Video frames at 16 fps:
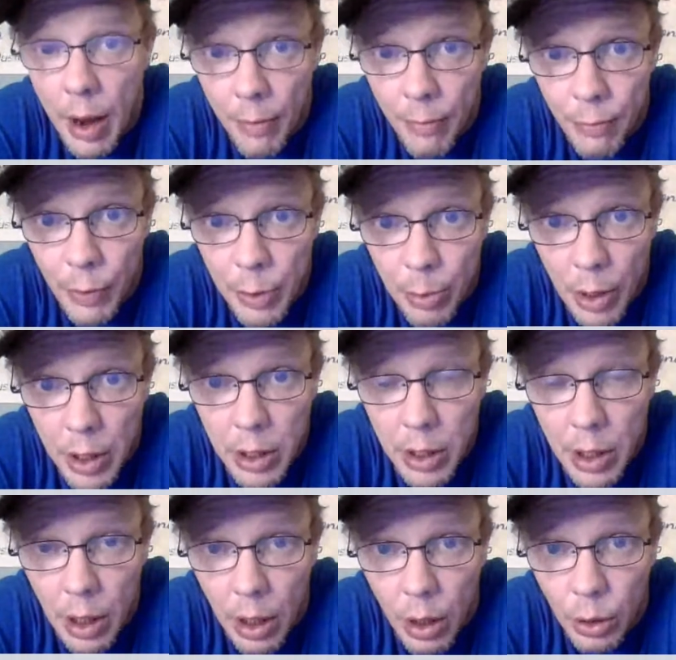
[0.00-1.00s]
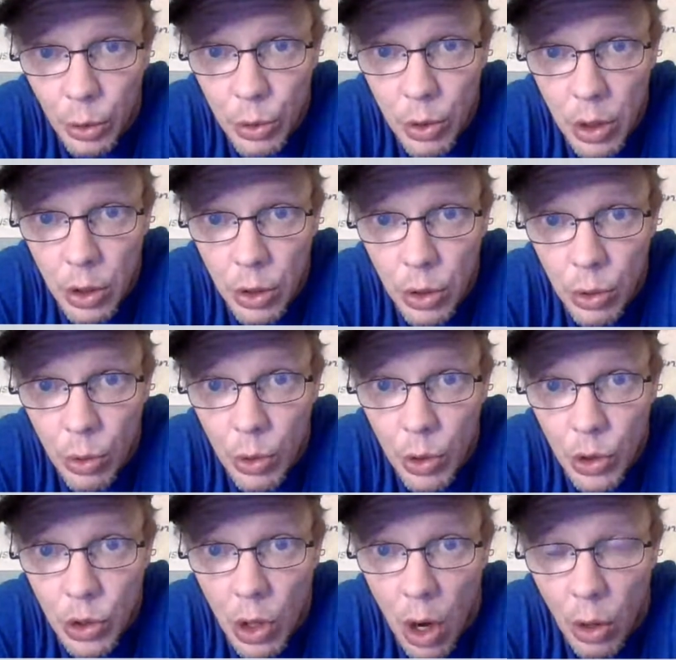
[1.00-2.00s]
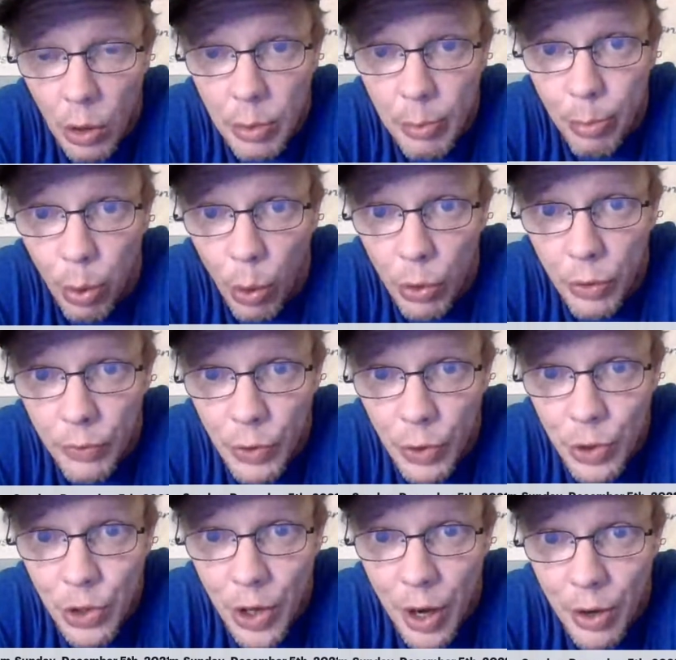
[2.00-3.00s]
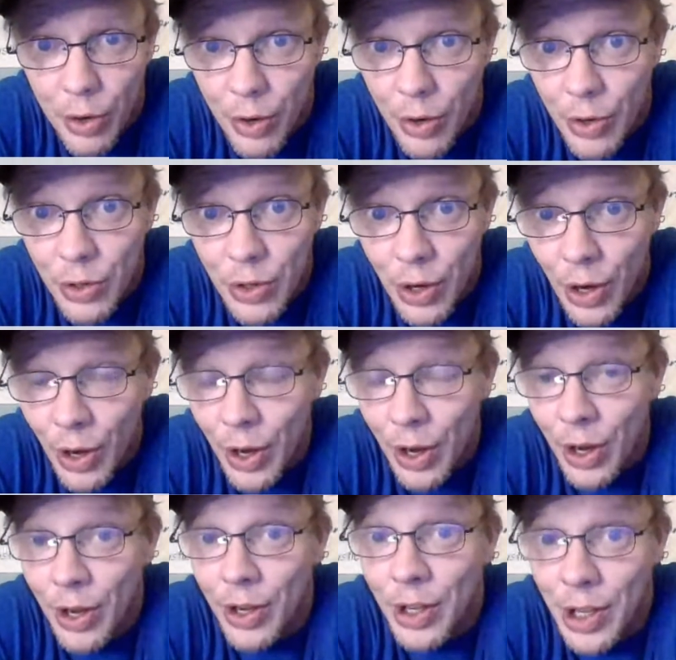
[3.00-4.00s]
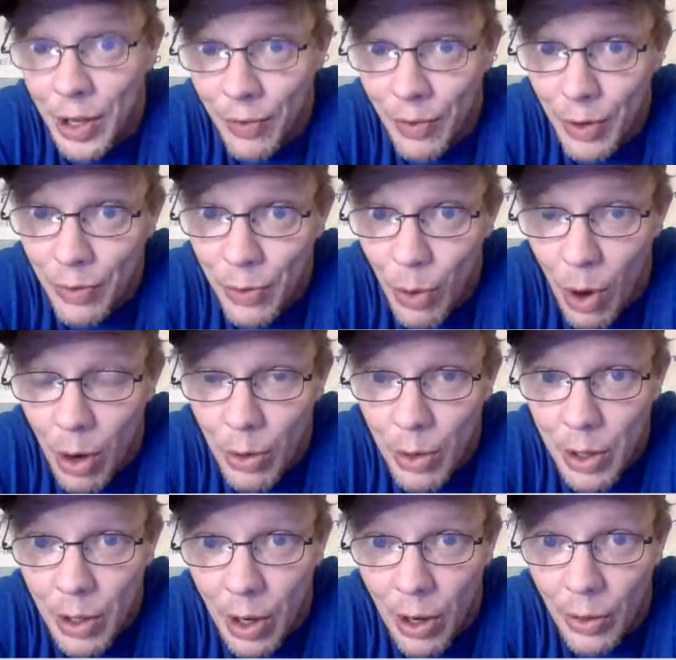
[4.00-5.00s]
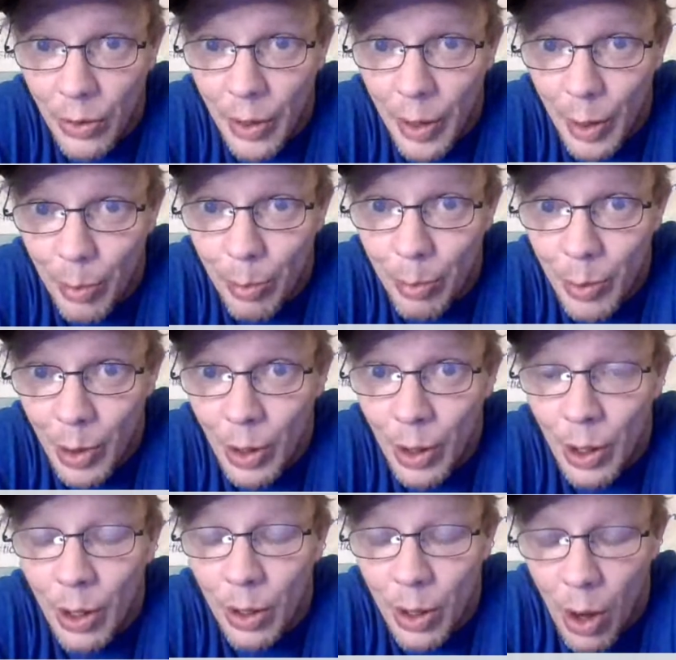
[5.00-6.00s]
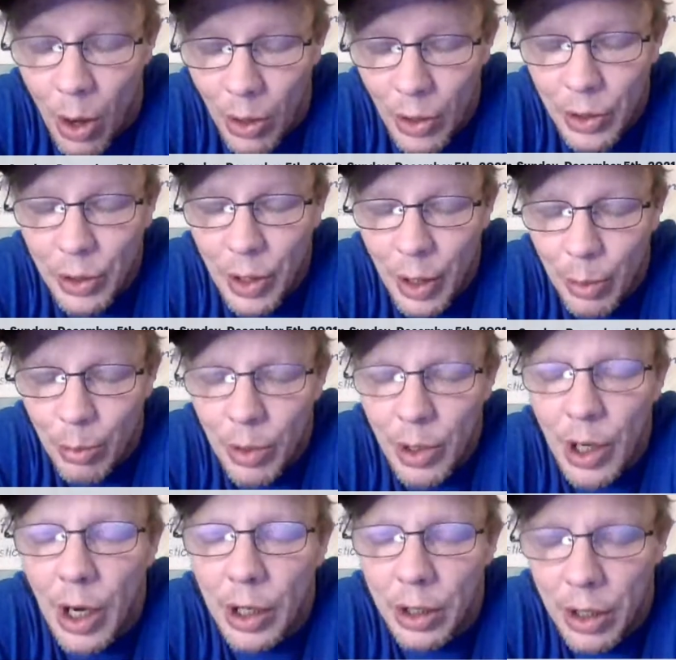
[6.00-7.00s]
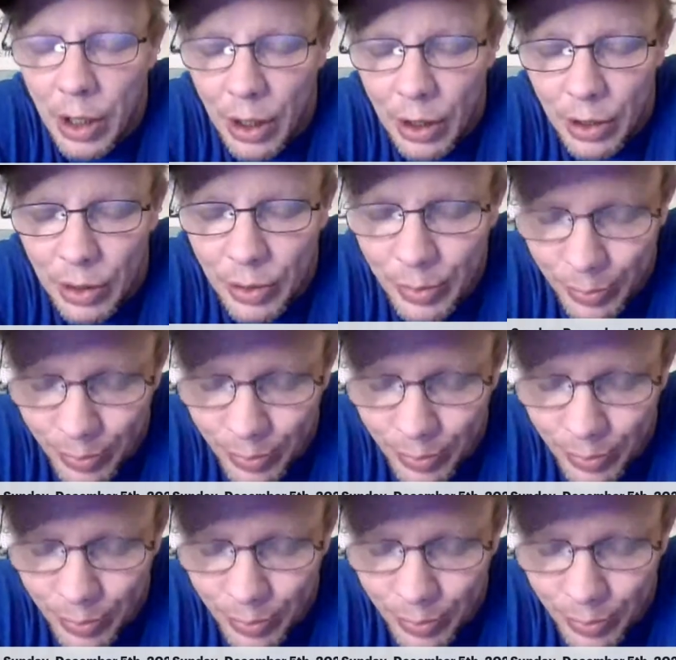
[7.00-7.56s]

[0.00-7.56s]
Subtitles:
Everybody, including you, is calling both of your senators, even if you already called them, calling them again.